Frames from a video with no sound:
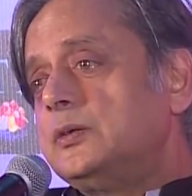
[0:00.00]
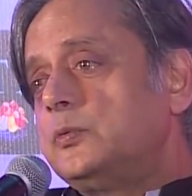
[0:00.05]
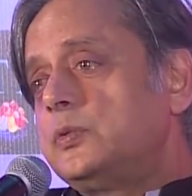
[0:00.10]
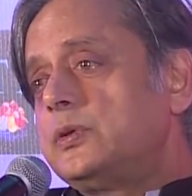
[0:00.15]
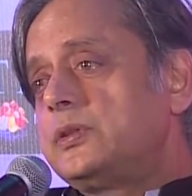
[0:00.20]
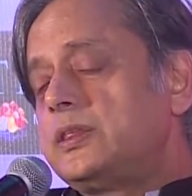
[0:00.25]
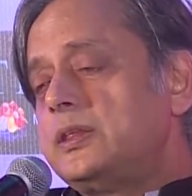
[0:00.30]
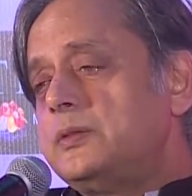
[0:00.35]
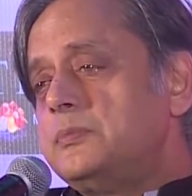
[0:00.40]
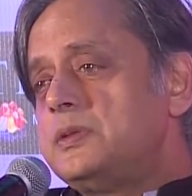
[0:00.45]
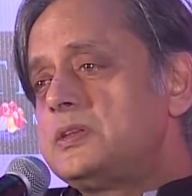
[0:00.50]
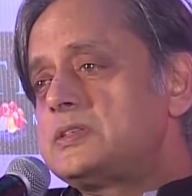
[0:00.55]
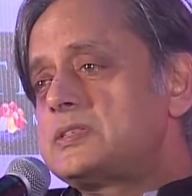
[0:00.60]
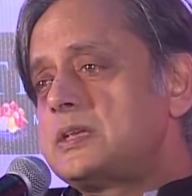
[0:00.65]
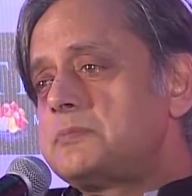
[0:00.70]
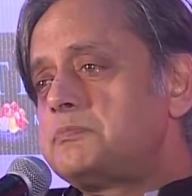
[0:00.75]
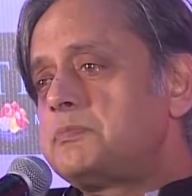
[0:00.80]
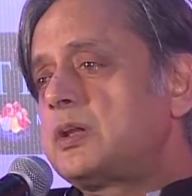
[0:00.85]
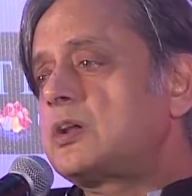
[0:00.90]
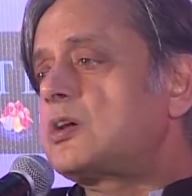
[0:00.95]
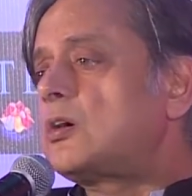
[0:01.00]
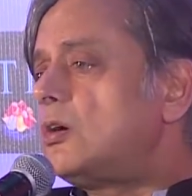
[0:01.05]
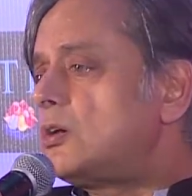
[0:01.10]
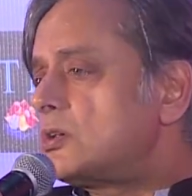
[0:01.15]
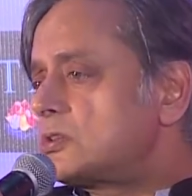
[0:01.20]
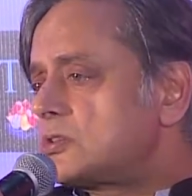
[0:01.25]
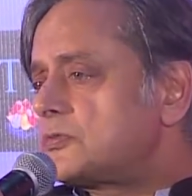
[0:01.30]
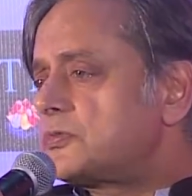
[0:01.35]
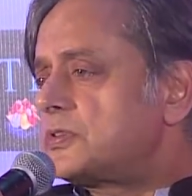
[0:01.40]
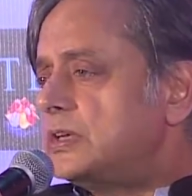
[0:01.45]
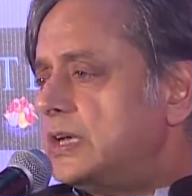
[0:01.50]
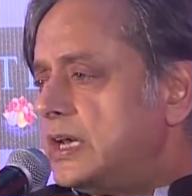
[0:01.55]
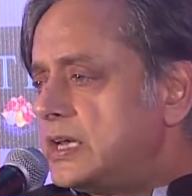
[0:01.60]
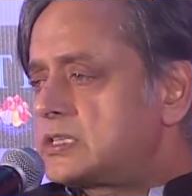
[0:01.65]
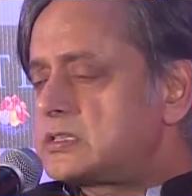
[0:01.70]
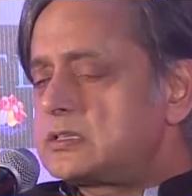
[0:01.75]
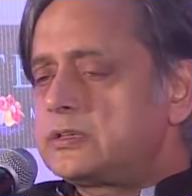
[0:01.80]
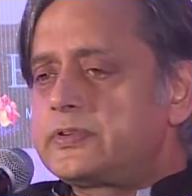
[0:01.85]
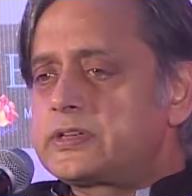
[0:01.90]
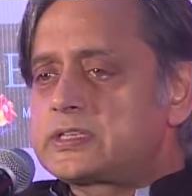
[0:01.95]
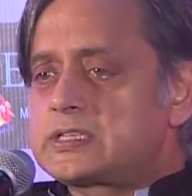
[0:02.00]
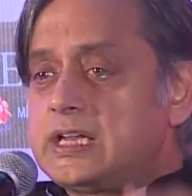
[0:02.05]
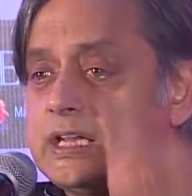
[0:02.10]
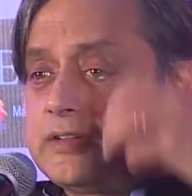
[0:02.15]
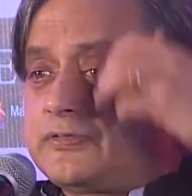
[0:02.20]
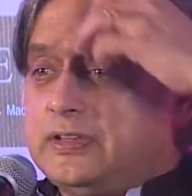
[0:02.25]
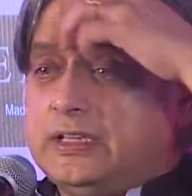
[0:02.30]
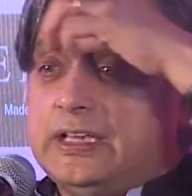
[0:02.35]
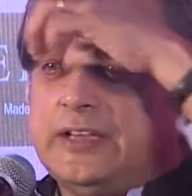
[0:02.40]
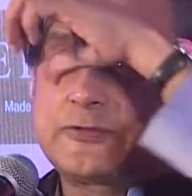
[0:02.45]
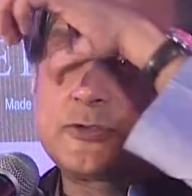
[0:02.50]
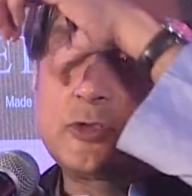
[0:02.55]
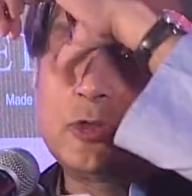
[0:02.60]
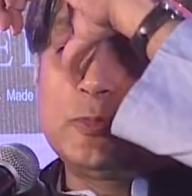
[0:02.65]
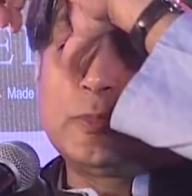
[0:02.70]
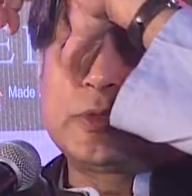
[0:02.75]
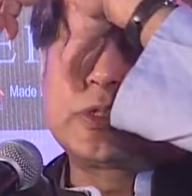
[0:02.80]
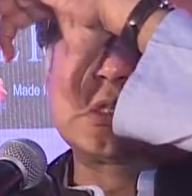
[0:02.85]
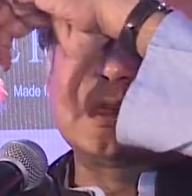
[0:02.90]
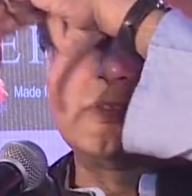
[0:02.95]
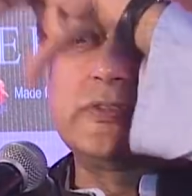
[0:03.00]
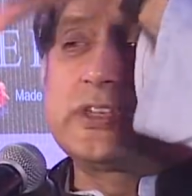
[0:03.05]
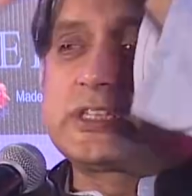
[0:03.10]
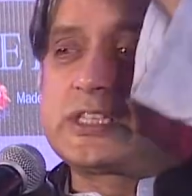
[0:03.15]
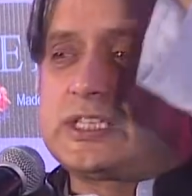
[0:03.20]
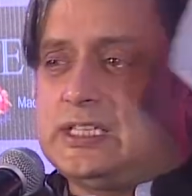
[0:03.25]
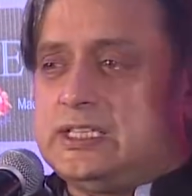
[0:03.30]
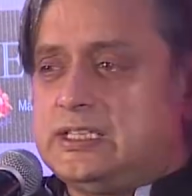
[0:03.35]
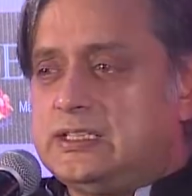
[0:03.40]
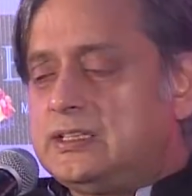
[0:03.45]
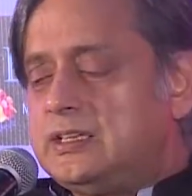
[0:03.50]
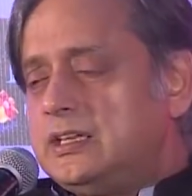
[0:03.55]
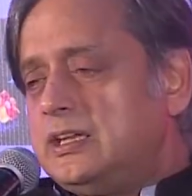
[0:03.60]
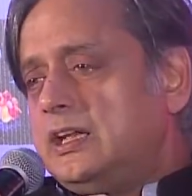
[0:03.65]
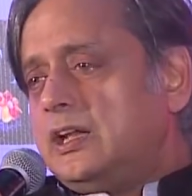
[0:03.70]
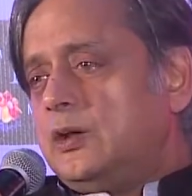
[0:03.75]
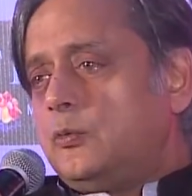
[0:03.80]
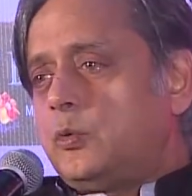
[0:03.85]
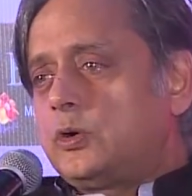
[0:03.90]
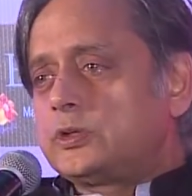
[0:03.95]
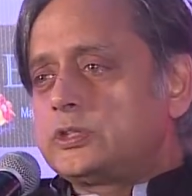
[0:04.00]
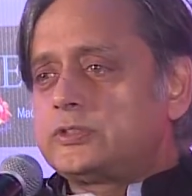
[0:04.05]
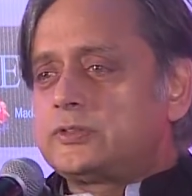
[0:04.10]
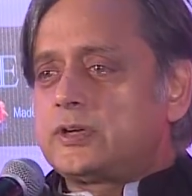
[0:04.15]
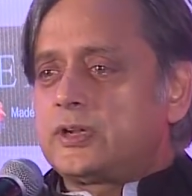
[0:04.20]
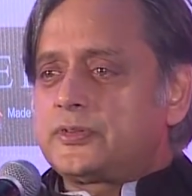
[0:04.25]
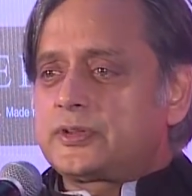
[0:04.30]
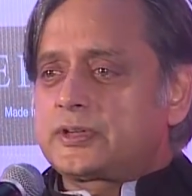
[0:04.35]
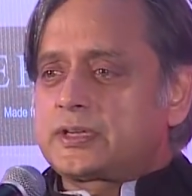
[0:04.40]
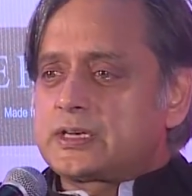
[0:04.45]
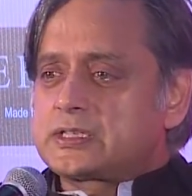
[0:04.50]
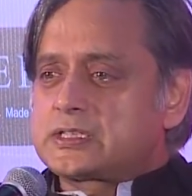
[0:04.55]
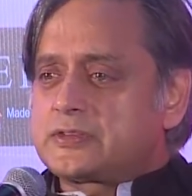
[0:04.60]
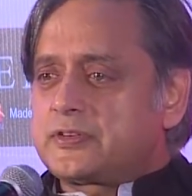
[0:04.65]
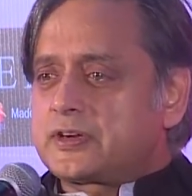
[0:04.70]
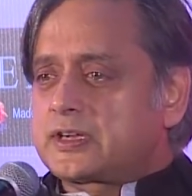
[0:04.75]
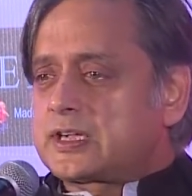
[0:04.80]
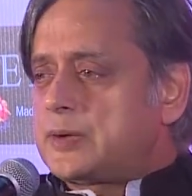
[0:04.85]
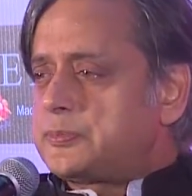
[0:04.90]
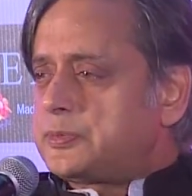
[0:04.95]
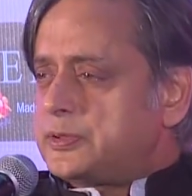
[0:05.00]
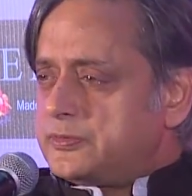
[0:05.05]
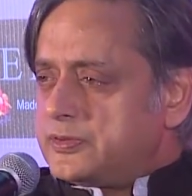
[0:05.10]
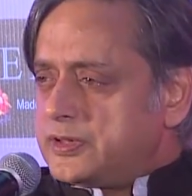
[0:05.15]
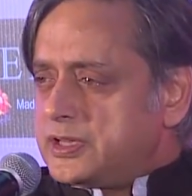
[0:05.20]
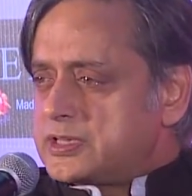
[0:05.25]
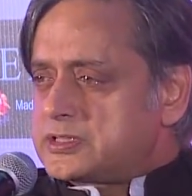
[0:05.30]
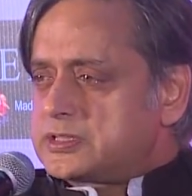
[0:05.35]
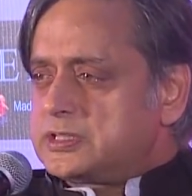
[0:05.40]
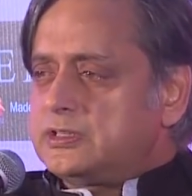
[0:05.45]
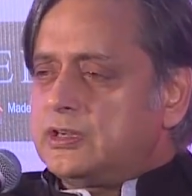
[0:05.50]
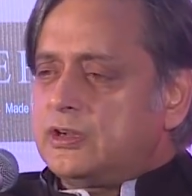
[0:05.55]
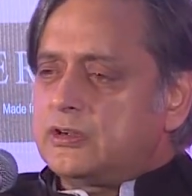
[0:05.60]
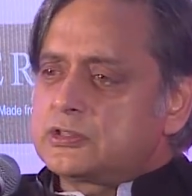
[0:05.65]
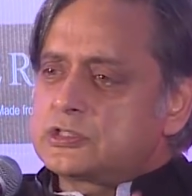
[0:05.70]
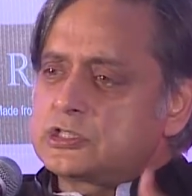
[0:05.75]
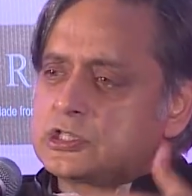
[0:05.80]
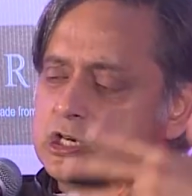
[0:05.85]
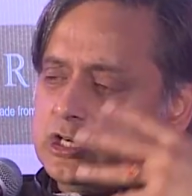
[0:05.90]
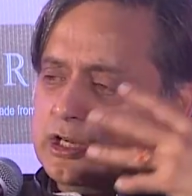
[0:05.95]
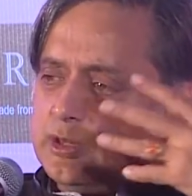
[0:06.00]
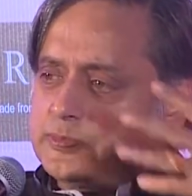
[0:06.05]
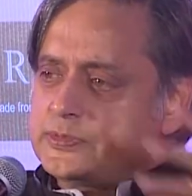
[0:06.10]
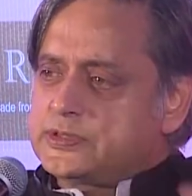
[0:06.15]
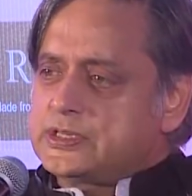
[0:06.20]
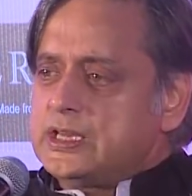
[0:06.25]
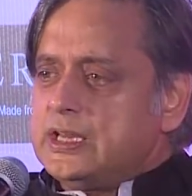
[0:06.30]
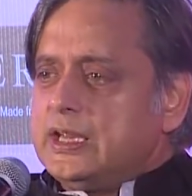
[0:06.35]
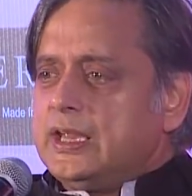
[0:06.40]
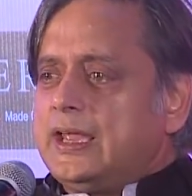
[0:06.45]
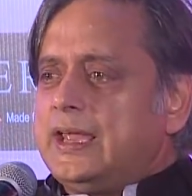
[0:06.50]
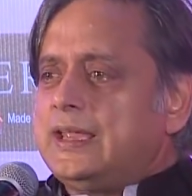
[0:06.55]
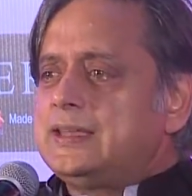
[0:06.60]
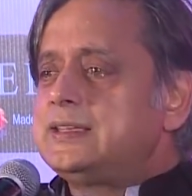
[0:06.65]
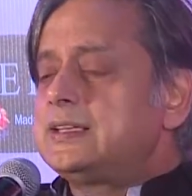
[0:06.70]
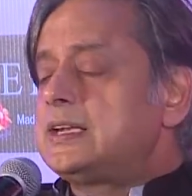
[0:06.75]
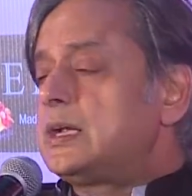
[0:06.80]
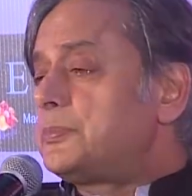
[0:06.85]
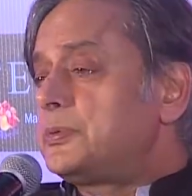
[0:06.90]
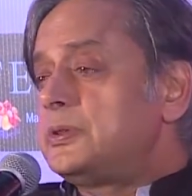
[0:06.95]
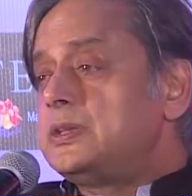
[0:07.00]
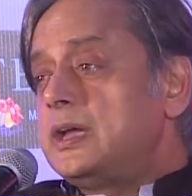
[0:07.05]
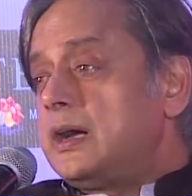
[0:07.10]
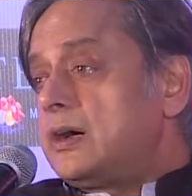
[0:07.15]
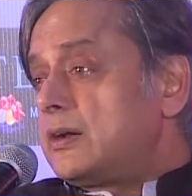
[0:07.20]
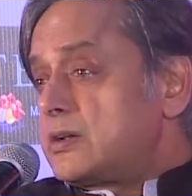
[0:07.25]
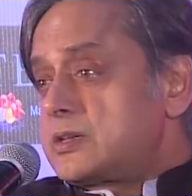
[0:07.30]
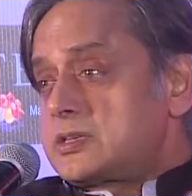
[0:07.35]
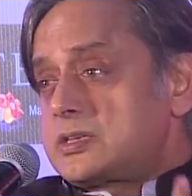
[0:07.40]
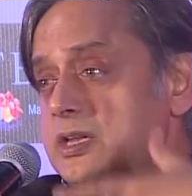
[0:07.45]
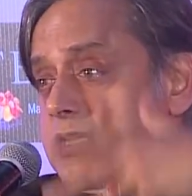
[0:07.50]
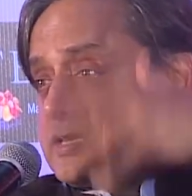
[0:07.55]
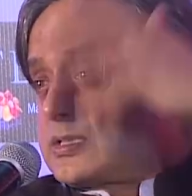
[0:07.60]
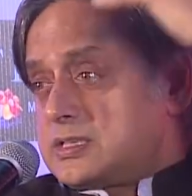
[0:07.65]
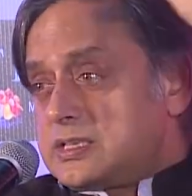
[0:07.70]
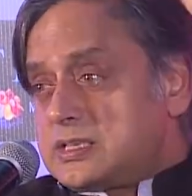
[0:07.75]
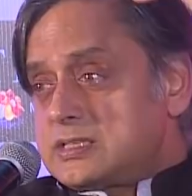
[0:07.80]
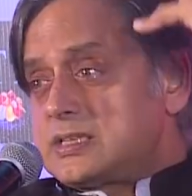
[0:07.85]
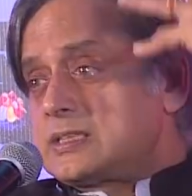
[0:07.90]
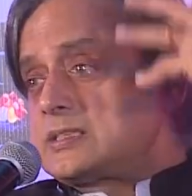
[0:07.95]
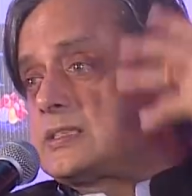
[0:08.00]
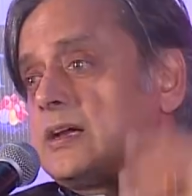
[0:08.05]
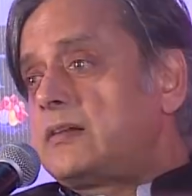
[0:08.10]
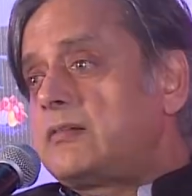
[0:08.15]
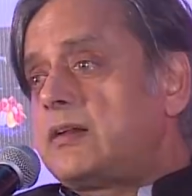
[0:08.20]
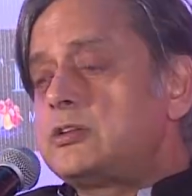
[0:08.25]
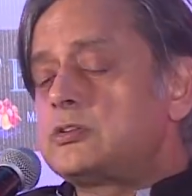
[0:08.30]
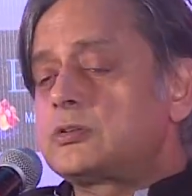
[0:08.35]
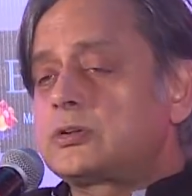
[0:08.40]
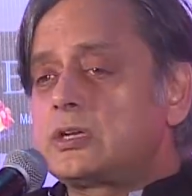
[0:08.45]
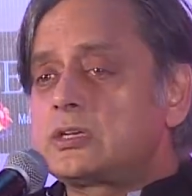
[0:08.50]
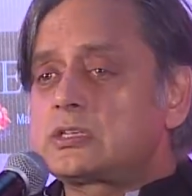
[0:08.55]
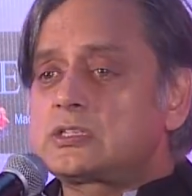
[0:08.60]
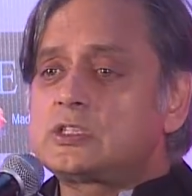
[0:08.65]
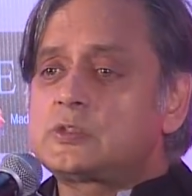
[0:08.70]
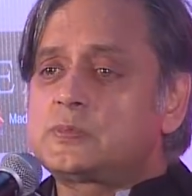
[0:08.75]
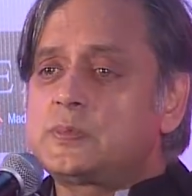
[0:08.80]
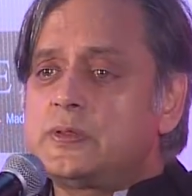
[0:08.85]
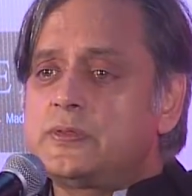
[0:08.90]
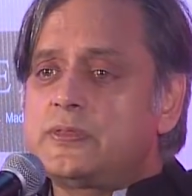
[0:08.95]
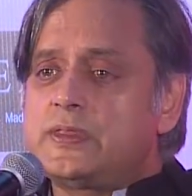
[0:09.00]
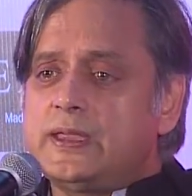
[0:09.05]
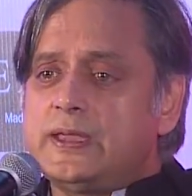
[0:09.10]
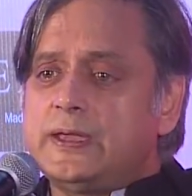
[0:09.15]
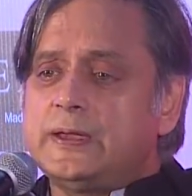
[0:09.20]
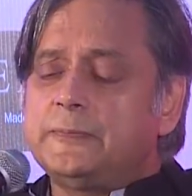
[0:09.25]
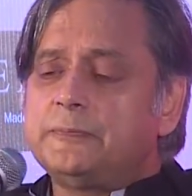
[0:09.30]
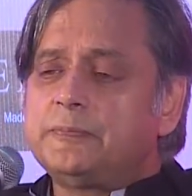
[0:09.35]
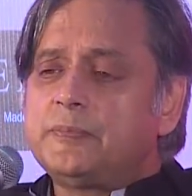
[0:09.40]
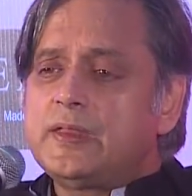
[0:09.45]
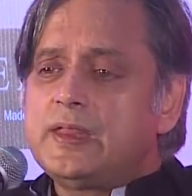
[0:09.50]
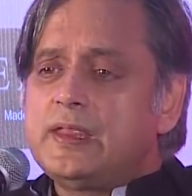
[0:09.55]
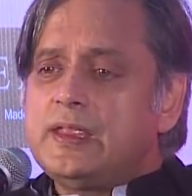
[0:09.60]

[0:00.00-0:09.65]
with him is that because of the nature of his life, he left home at 17, wandered around the country for a couple of years, did odd jobs, ended up in the RSS, and his entire education's been there.